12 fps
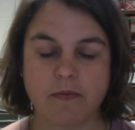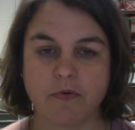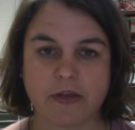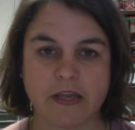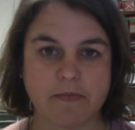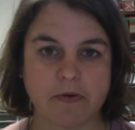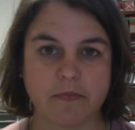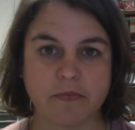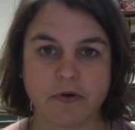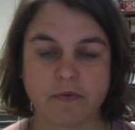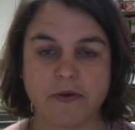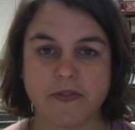We'll keep our
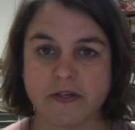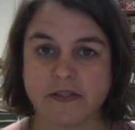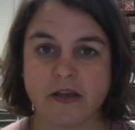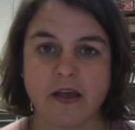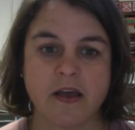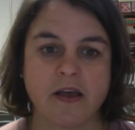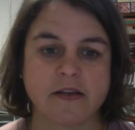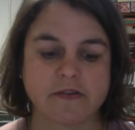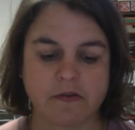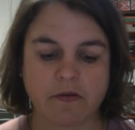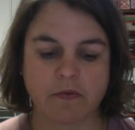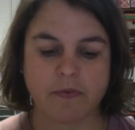book with us
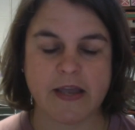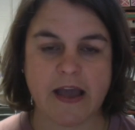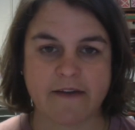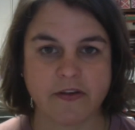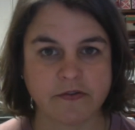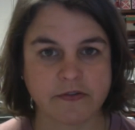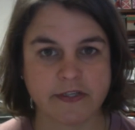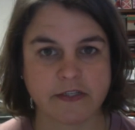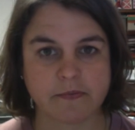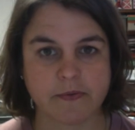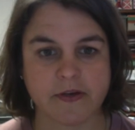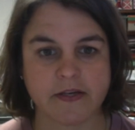so that we have those
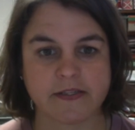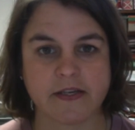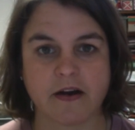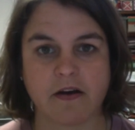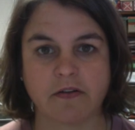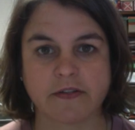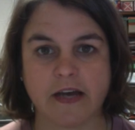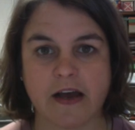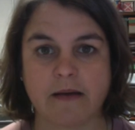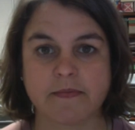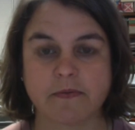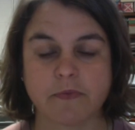lists with us at all
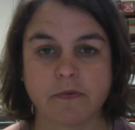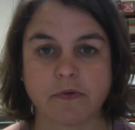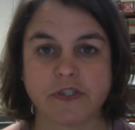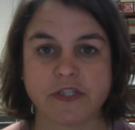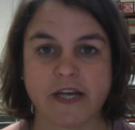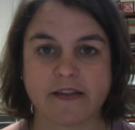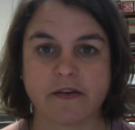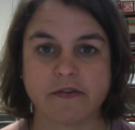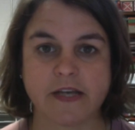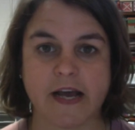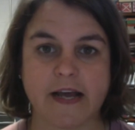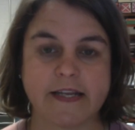times, and we will check
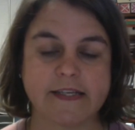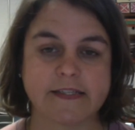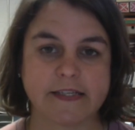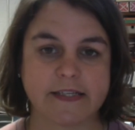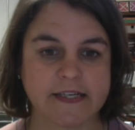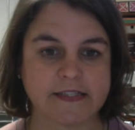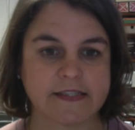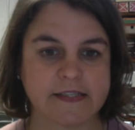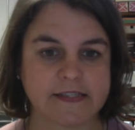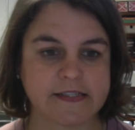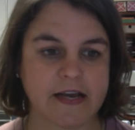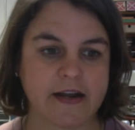those IDs against
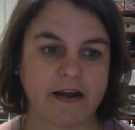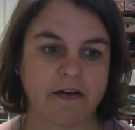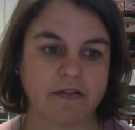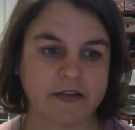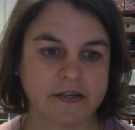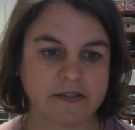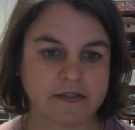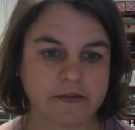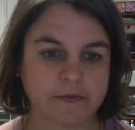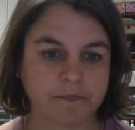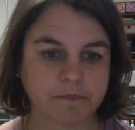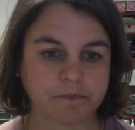this sign-out list.
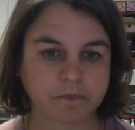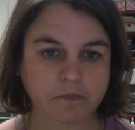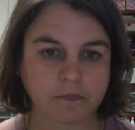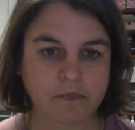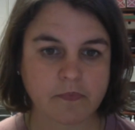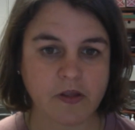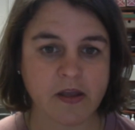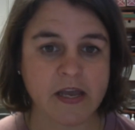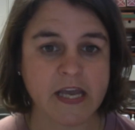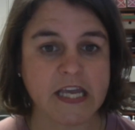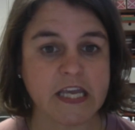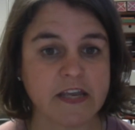
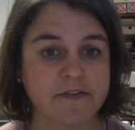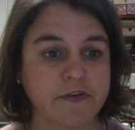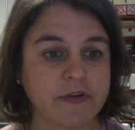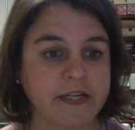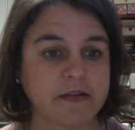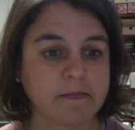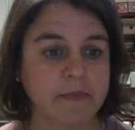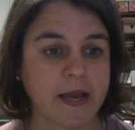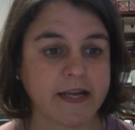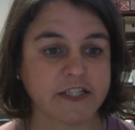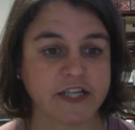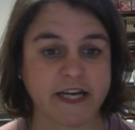If you need to
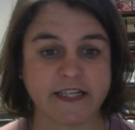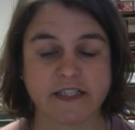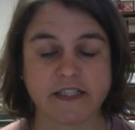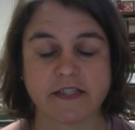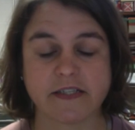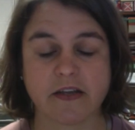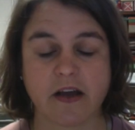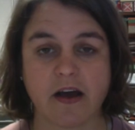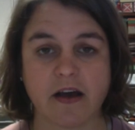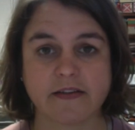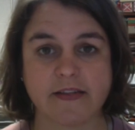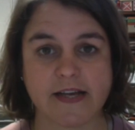make changes
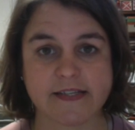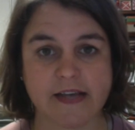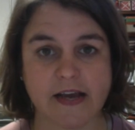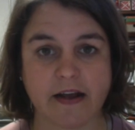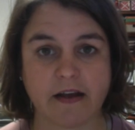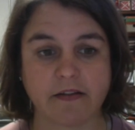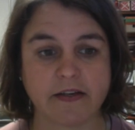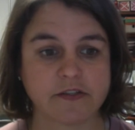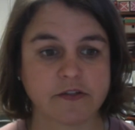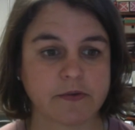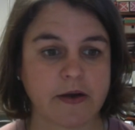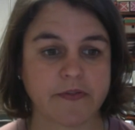to that sign-out list
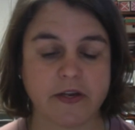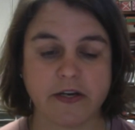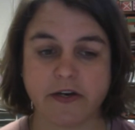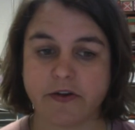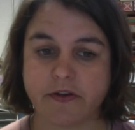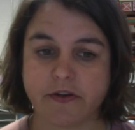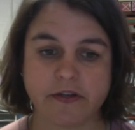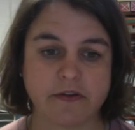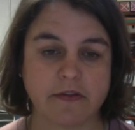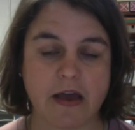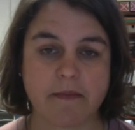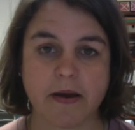throughout the year, you can do
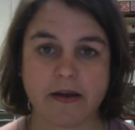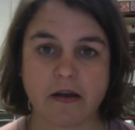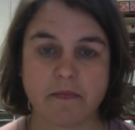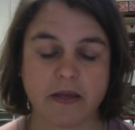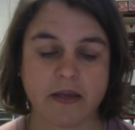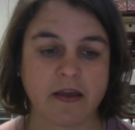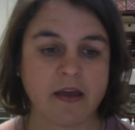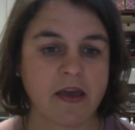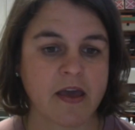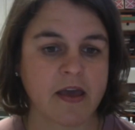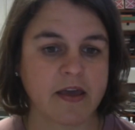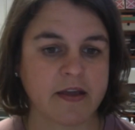that by coming
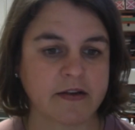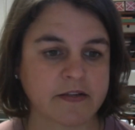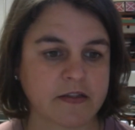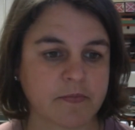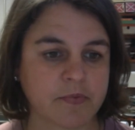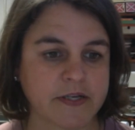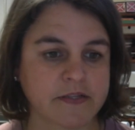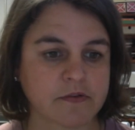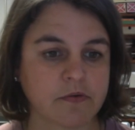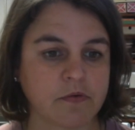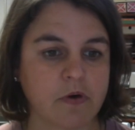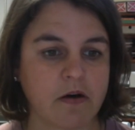into the
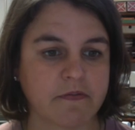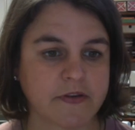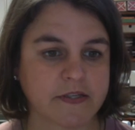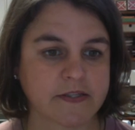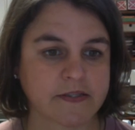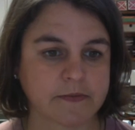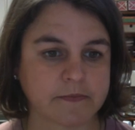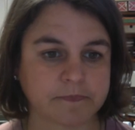preschool office.